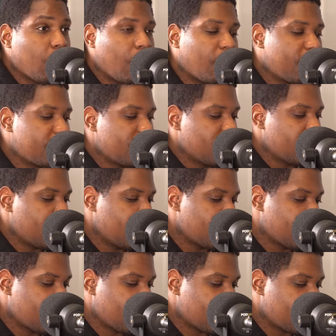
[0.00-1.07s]
Uh, this is just
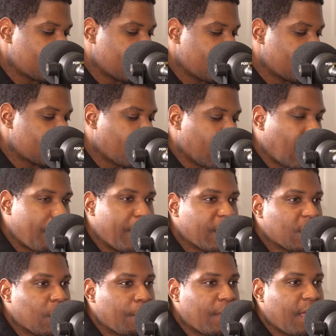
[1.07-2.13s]
this is just uh, something I
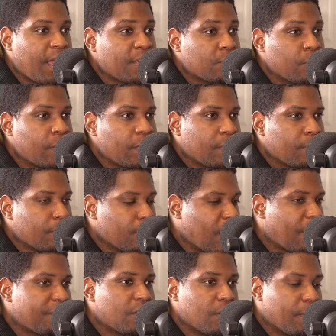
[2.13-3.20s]
picked up last week
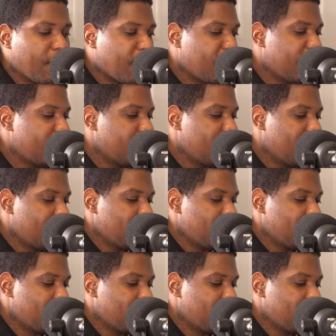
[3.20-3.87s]
after okay. the pod.